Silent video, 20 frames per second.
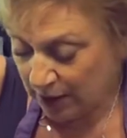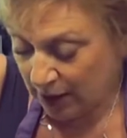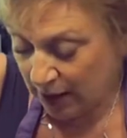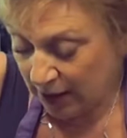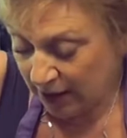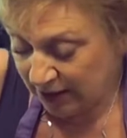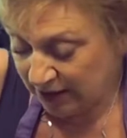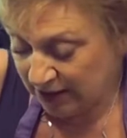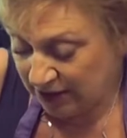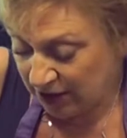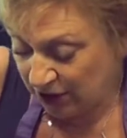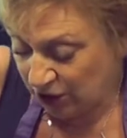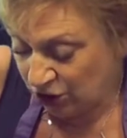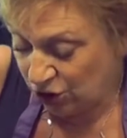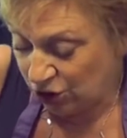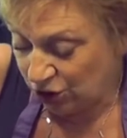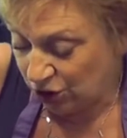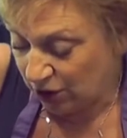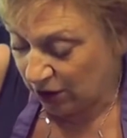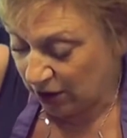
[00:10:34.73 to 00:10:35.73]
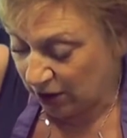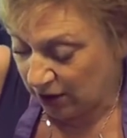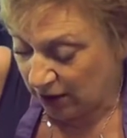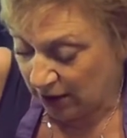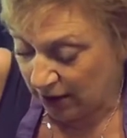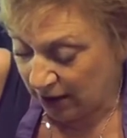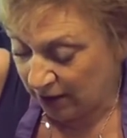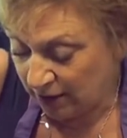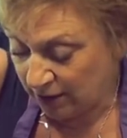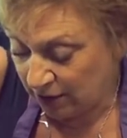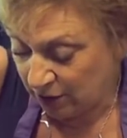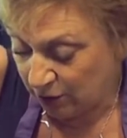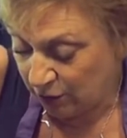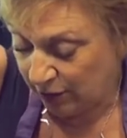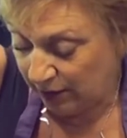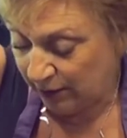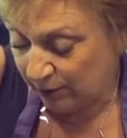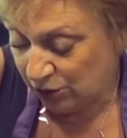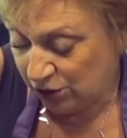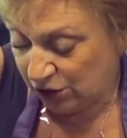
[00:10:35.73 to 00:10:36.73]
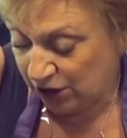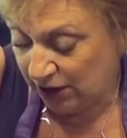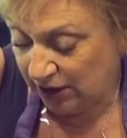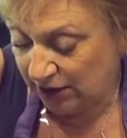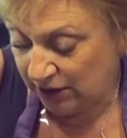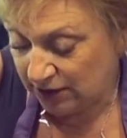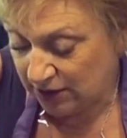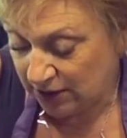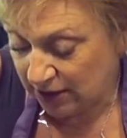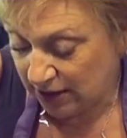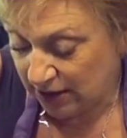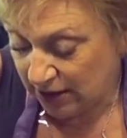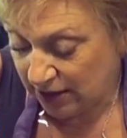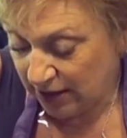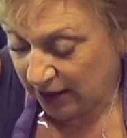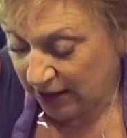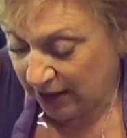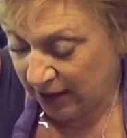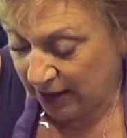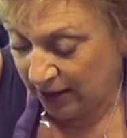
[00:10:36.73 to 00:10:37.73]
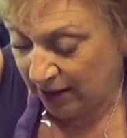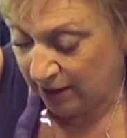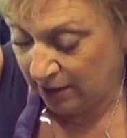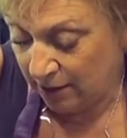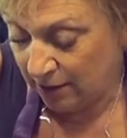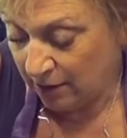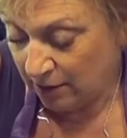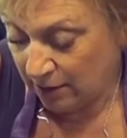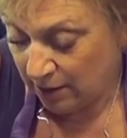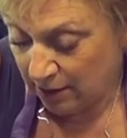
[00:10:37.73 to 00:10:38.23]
icing sugar and the cream cheese in,